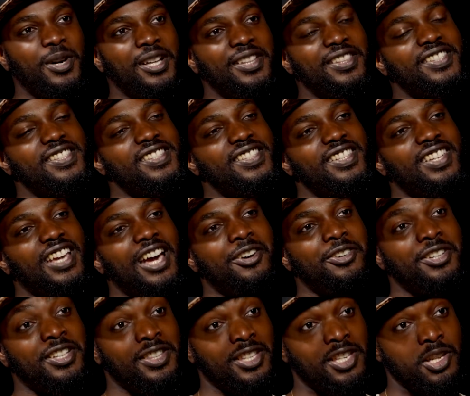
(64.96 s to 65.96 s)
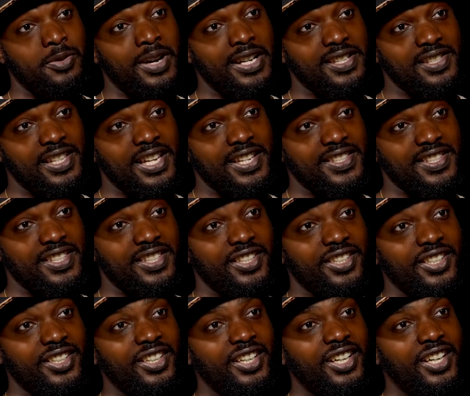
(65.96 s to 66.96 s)
months out in the US last
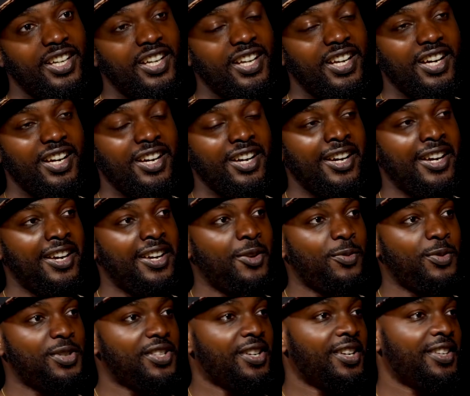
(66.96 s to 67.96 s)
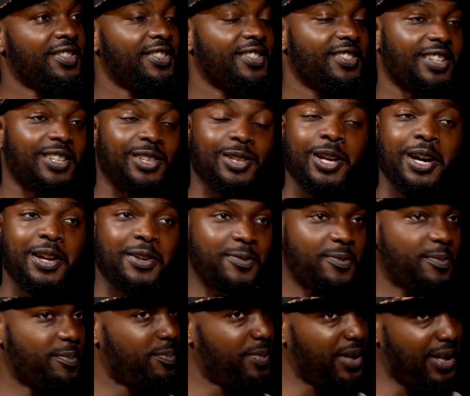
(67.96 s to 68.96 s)
year. I was on a lot
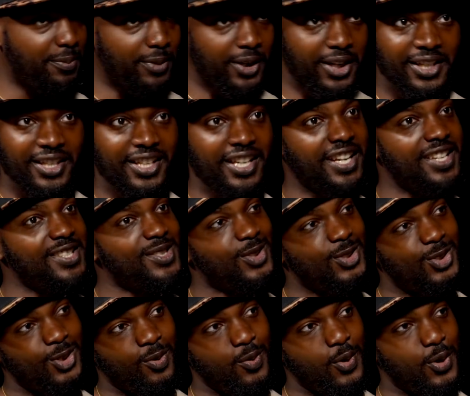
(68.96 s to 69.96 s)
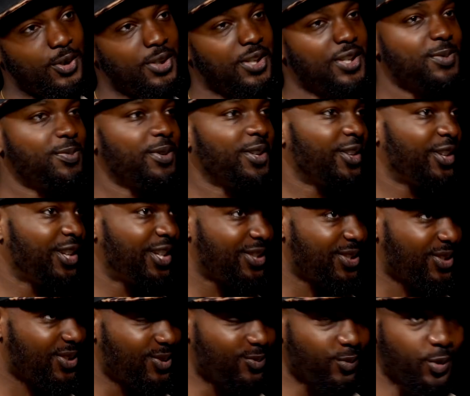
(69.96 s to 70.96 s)
of big podcasts, the Joe Rogan
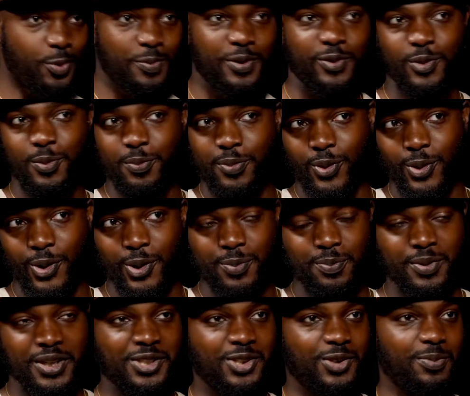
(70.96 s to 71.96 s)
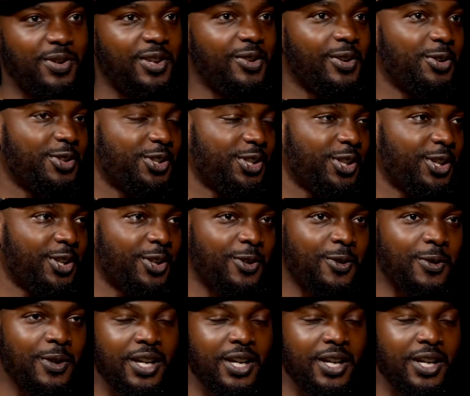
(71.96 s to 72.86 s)
Experience, the Rubin Report, Ben Shapiro Show.